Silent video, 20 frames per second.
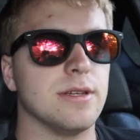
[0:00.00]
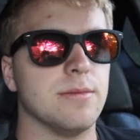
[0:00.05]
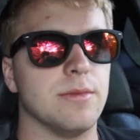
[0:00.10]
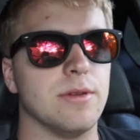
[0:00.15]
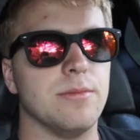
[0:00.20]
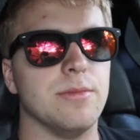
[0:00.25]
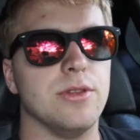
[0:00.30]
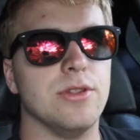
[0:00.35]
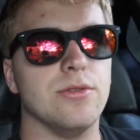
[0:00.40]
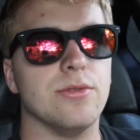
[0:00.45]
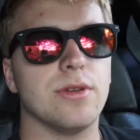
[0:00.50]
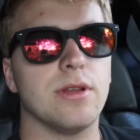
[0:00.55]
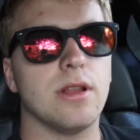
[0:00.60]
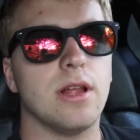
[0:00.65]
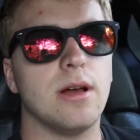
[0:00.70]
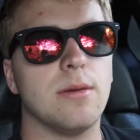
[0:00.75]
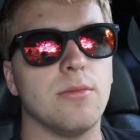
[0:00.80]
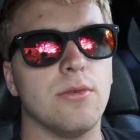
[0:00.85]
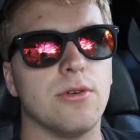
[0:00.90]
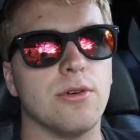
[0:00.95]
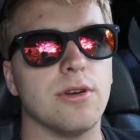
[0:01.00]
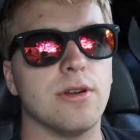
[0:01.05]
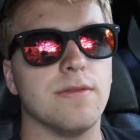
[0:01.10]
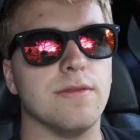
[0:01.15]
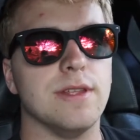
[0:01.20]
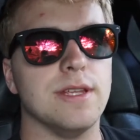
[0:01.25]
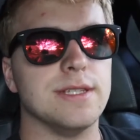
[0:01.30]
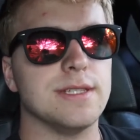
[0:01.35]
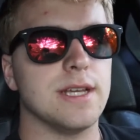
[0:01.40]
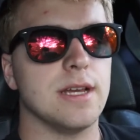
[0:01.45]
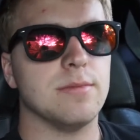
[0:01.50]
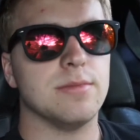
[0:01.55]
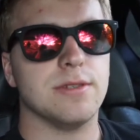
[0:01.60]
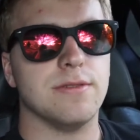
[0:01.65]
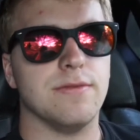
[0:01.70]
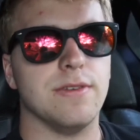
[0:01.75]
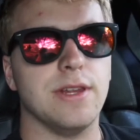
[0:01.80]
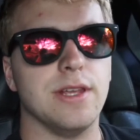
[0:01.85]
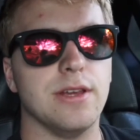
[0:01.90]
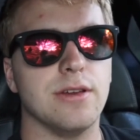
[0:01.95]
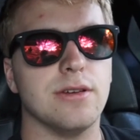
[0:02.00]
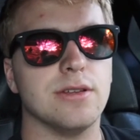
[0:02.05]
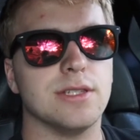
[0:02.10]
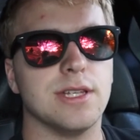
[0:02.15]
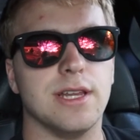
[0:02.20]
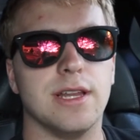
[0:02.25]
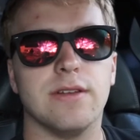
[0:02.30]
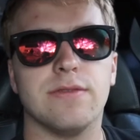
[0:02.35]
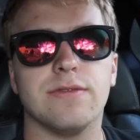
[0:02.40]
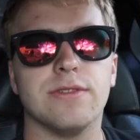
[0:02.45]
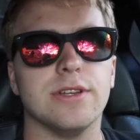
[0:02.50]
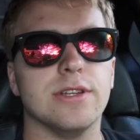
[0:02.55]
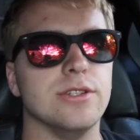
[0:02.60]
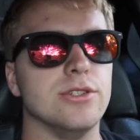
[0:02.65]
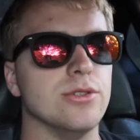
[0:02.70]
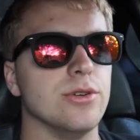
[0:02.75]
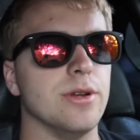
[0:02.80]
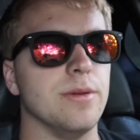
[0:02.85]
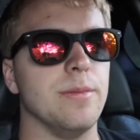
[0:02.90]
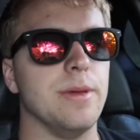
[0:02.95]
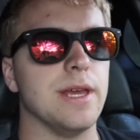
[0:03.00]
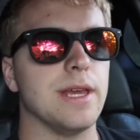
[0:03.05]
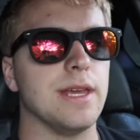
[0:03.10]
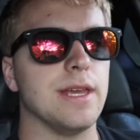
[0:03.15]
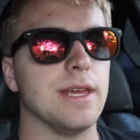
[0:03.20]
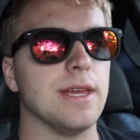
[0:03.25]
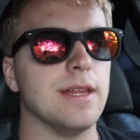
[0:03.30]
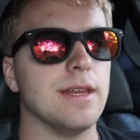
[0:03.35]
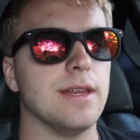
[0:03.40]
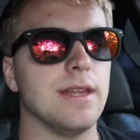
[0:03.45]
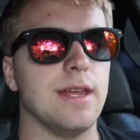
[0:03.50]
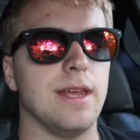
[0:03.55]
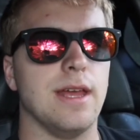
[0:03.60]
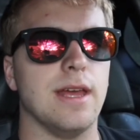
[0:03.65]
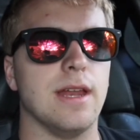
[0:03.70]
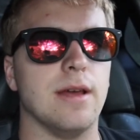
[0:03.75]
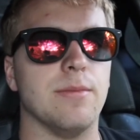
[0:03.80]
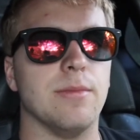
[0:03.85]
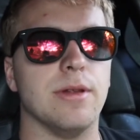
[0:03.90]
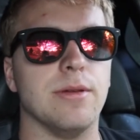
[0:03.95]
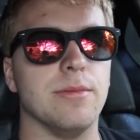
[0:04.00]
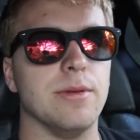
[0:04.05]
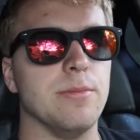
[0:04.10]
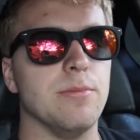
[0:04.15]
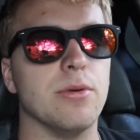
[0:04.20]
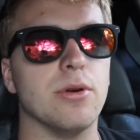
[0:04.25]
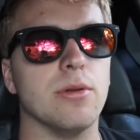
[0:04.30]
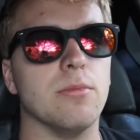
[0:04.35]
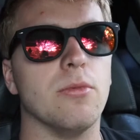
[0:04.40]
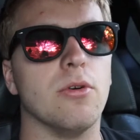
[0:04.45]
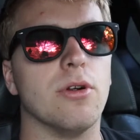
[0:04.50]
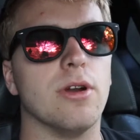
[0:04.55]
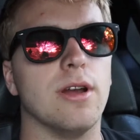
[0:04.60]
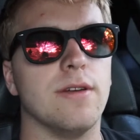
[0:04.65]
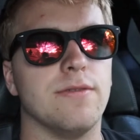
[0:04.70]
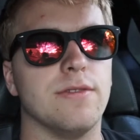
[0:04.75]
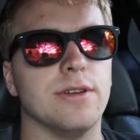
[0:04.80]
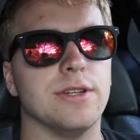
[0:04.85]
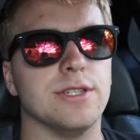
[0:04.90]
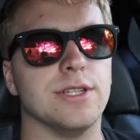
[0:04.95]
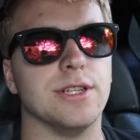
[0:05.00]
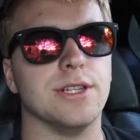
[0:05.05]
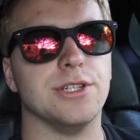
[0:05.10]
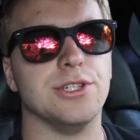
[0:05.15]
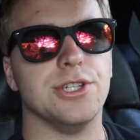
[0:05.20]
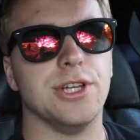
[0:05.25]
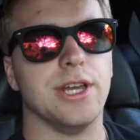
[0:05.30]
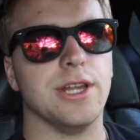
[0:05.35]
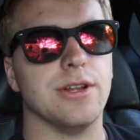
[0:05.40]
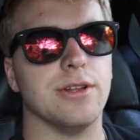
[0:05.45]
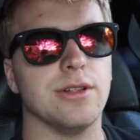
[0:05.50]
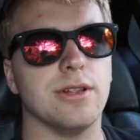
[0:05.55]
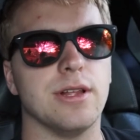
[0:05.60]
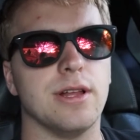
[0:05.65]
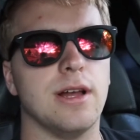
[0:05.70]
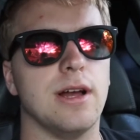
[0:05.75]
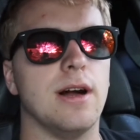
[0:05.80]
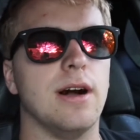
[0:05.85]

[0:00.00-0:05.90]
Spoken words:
I'm going to be doing a lot more of these types of videos. I definitely enjoyed making it, and I'm going to be putting more effort into the channel.